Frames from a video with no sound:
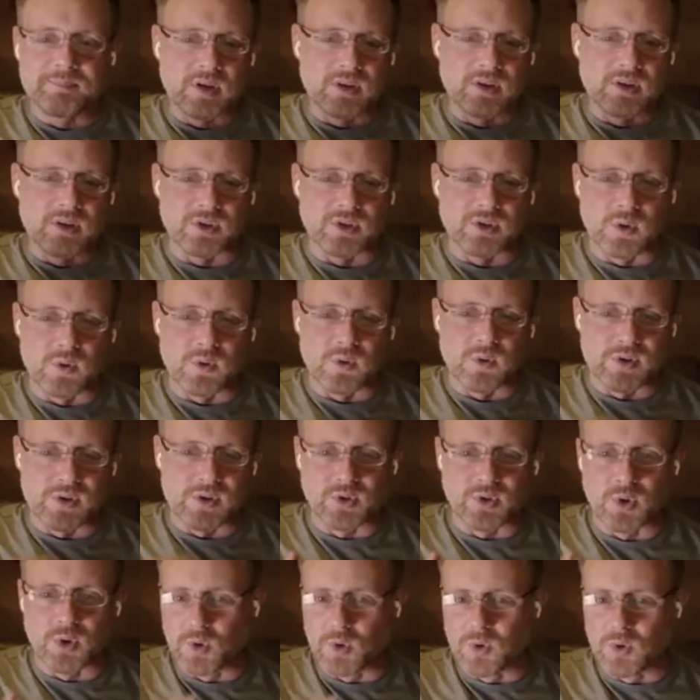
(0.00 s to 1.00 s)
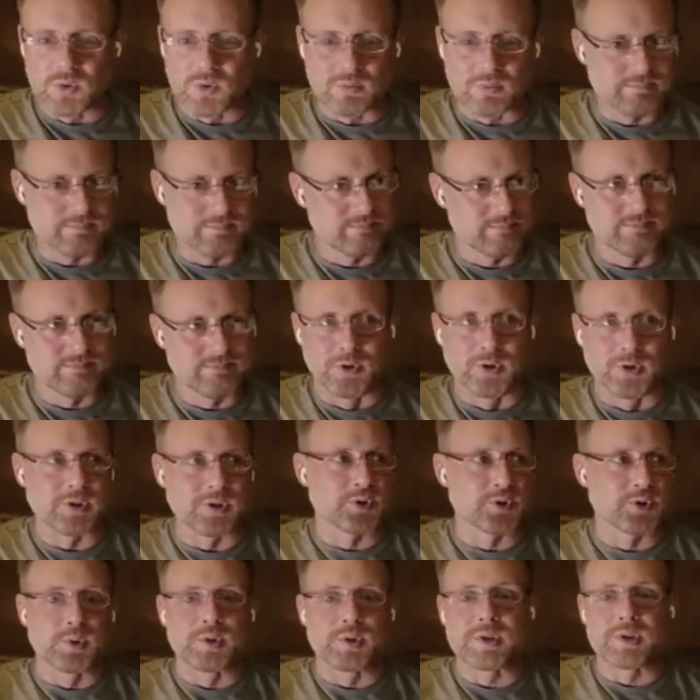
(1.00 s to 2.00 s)
So this whole really
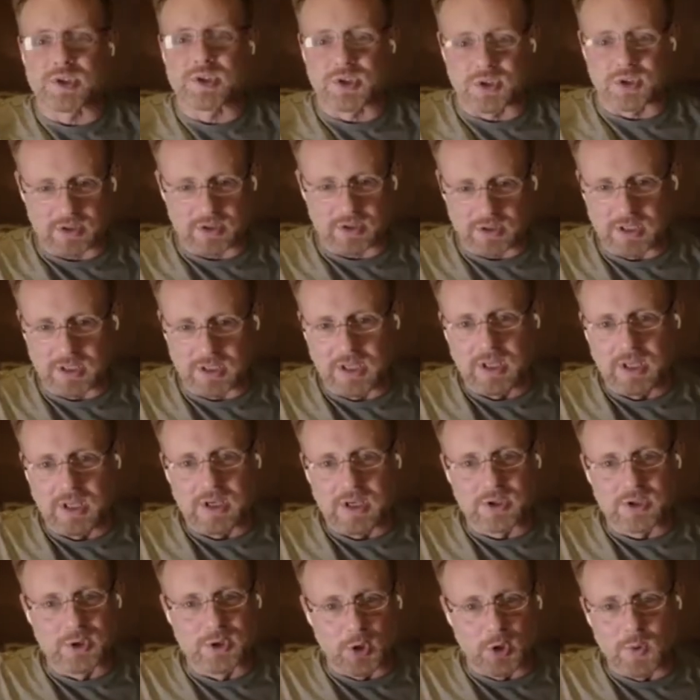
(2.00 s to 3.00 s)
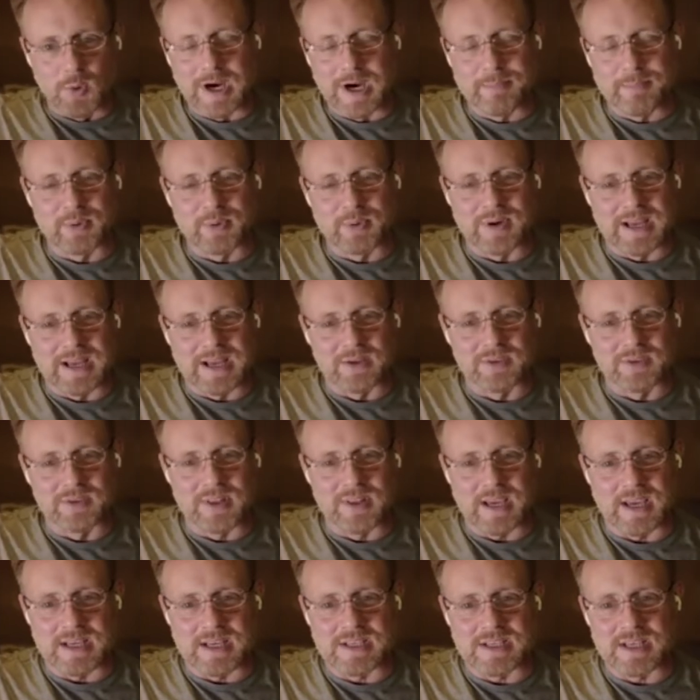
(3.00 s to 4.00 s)
tradition grew up around
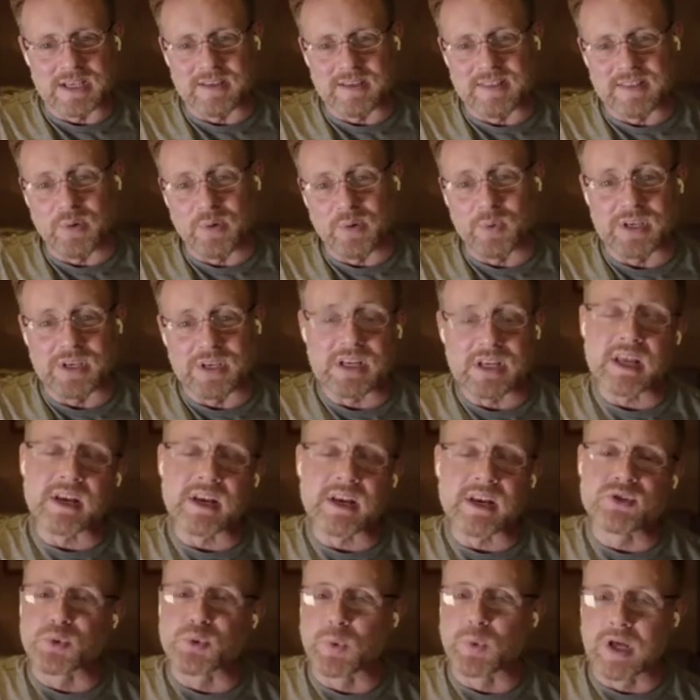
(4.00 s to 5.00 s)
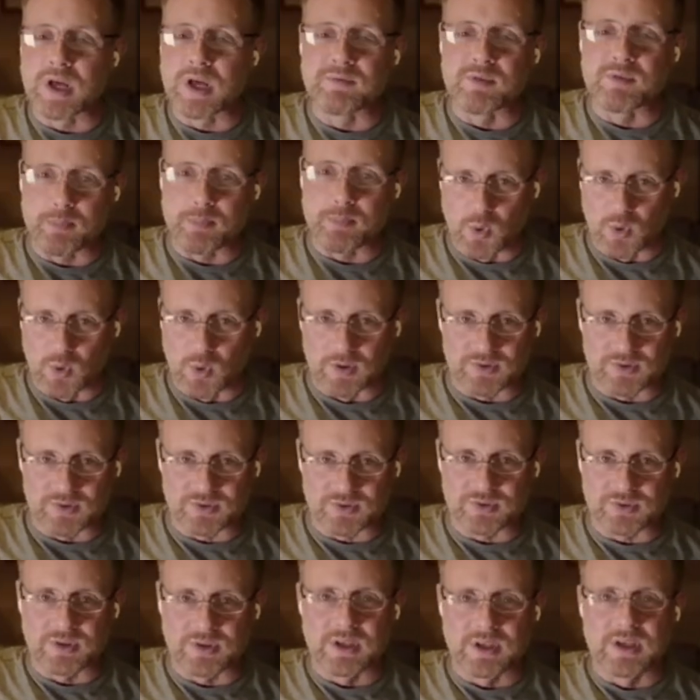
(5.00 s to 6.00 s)
the idea that we needed to run
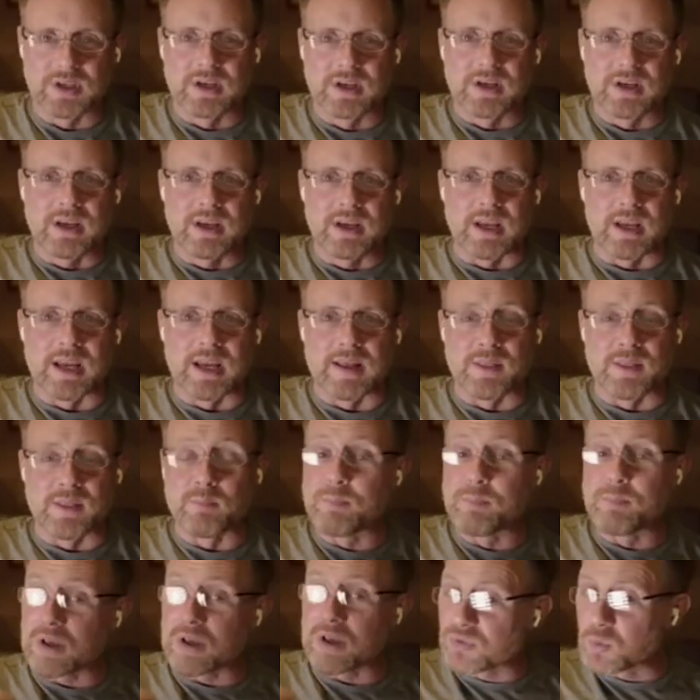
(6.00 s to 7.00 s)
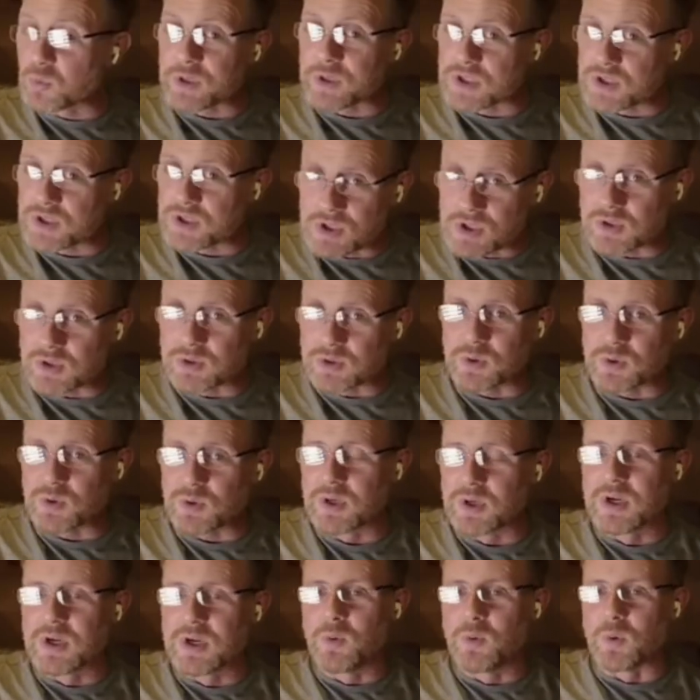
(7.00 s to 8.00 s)
reports. And the best we could do
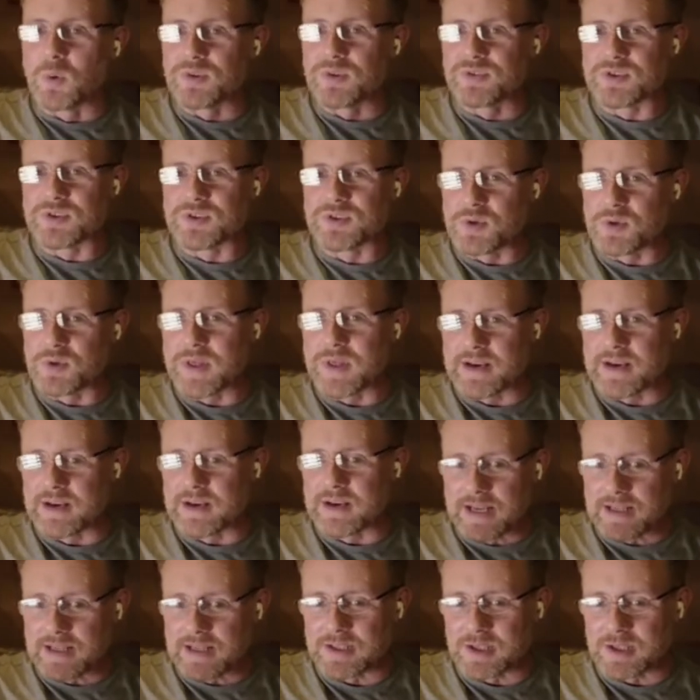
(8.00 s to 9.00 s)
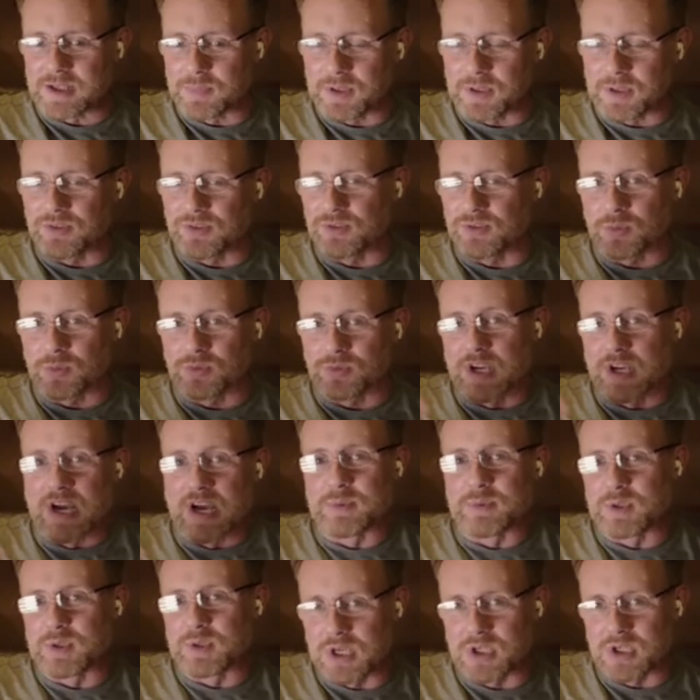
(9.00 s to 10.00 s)
was to do that nightly because it was
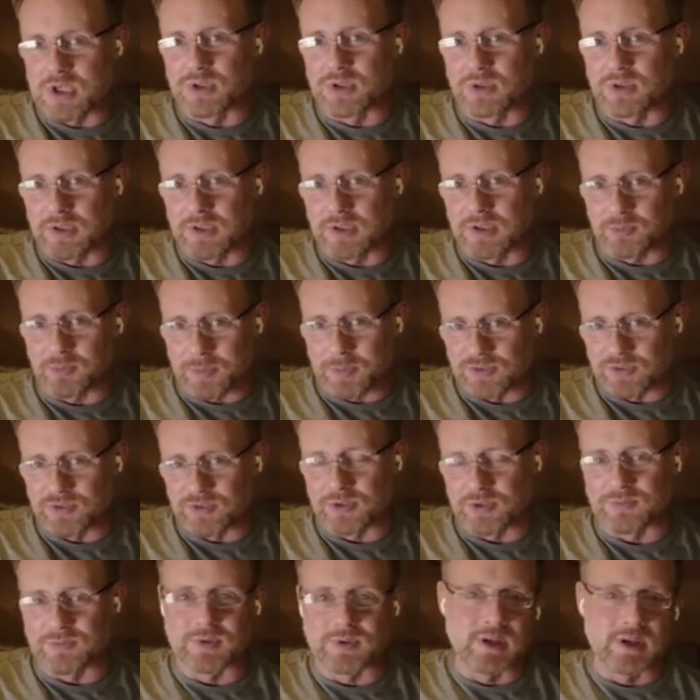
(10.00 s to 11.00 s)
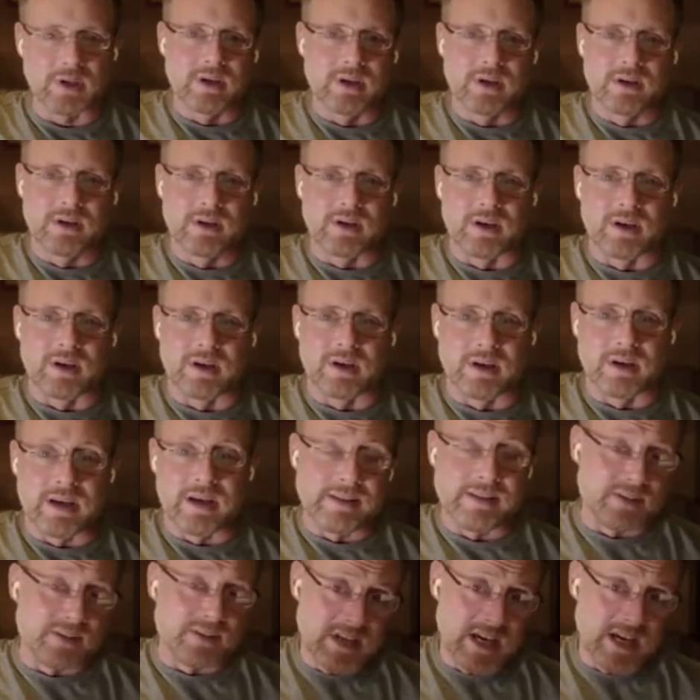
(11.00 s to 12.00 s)
computationally expensive
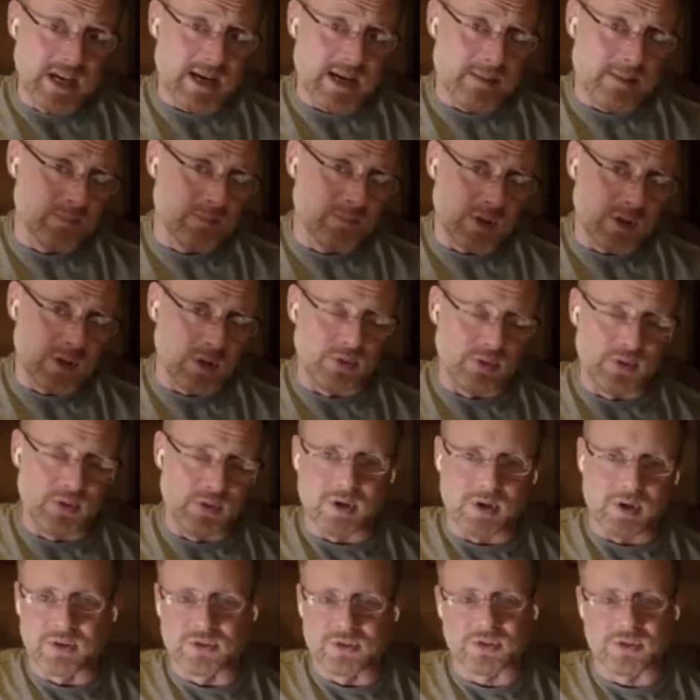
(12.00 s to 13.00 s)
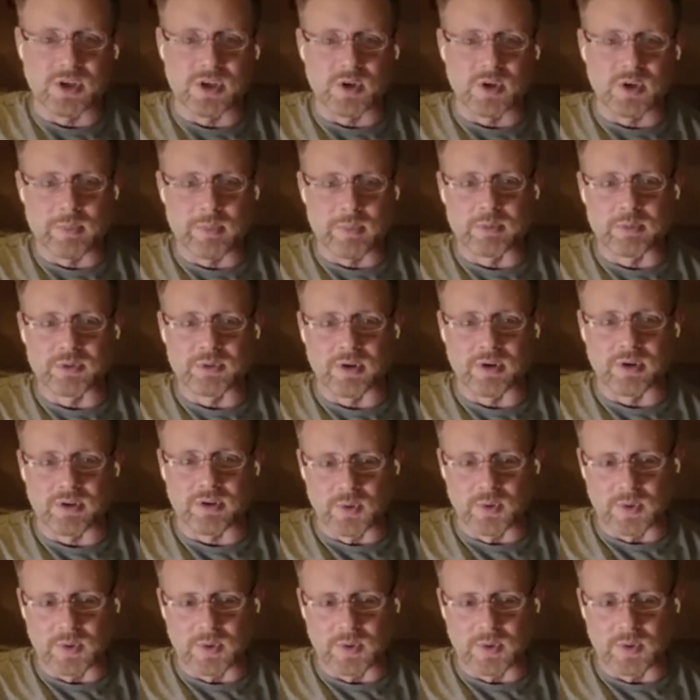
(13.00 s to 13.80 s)
at the time. 30 years ago when people started